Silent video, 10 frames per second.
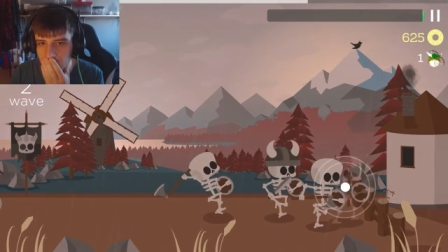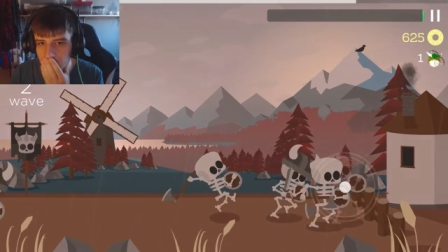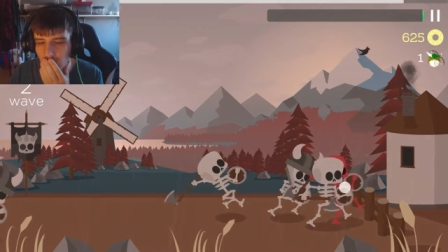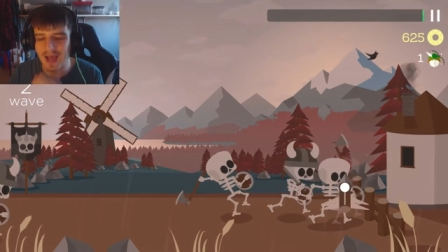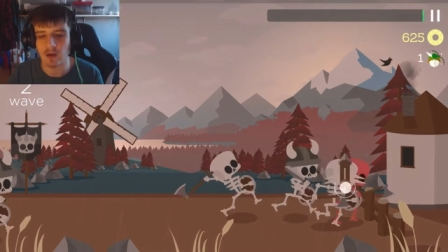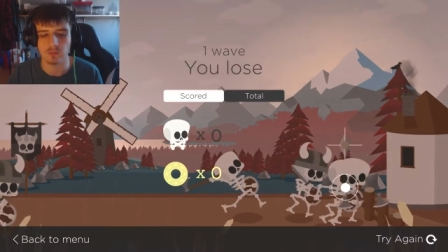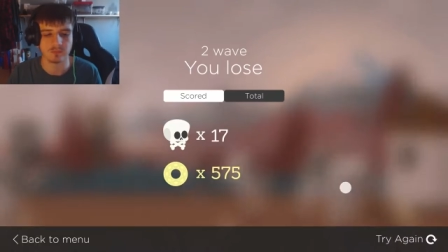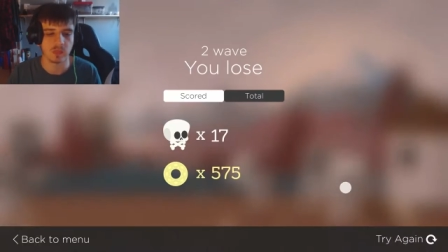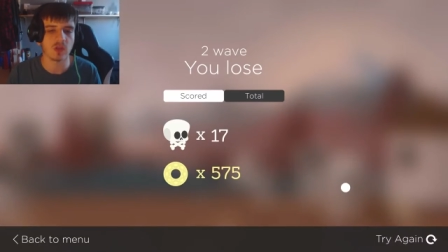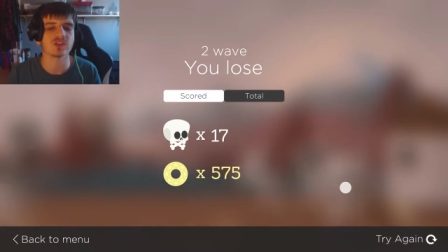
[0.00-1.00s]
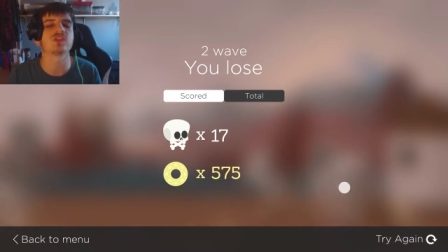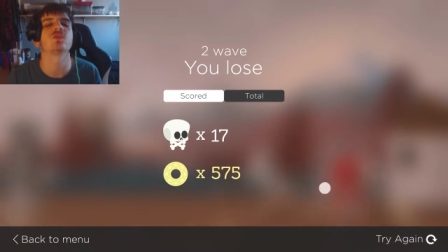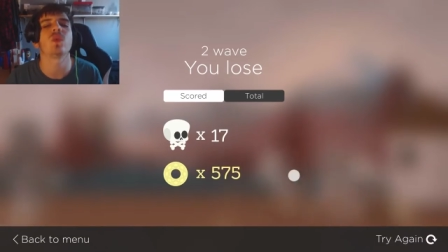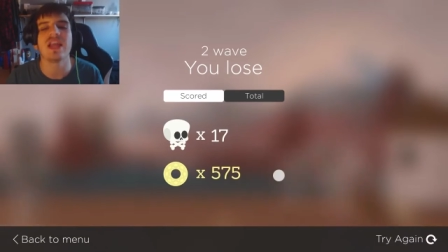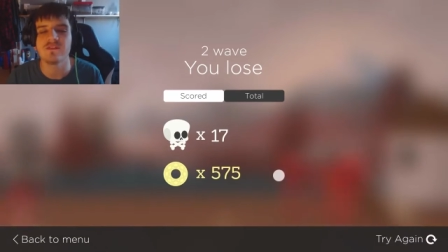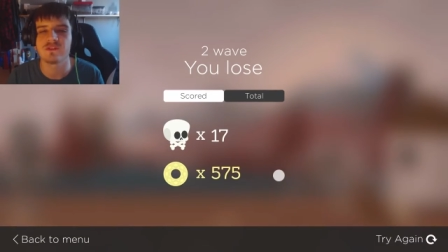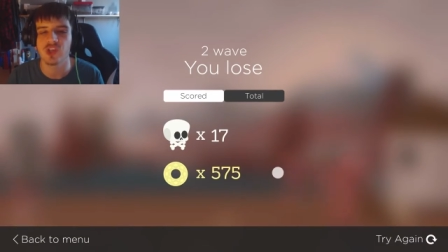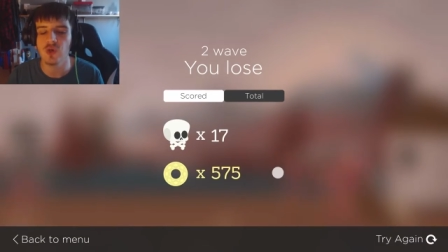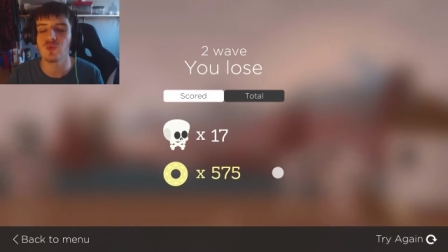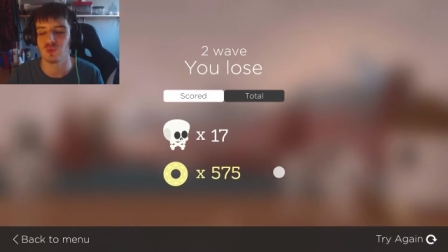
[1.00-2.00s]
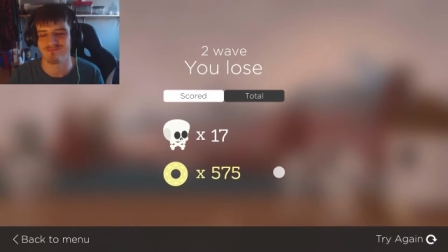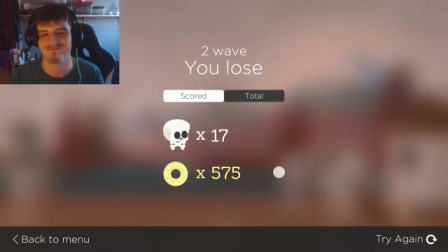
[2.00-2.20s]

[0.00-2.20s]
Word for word: Wow, lost on wave two.